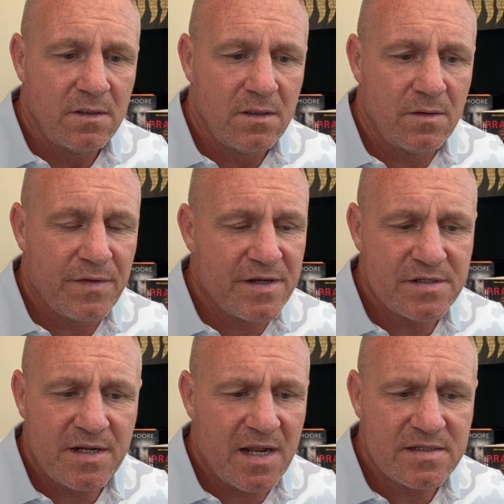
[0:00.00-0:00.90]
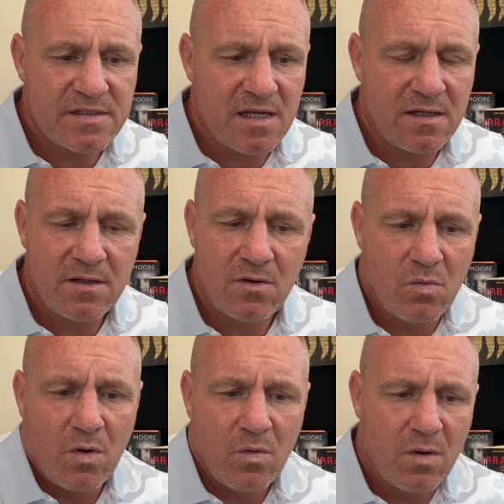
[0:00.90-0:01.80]
You know, there isn't an answer. You know,
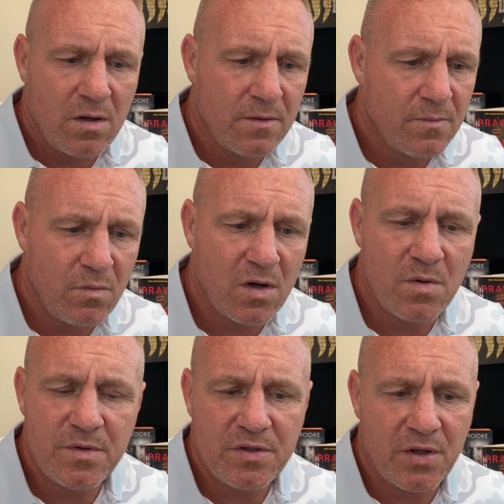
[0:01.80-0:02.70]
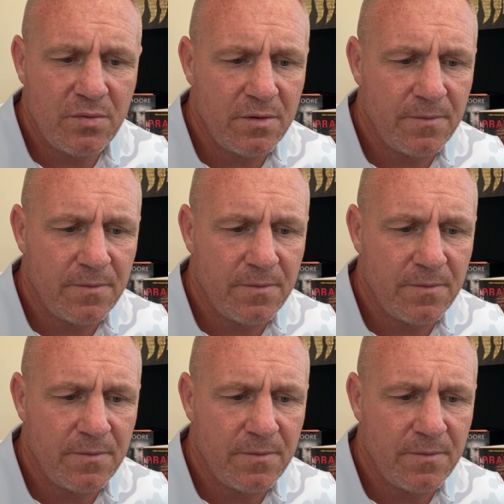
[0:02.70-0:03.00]
what can we do?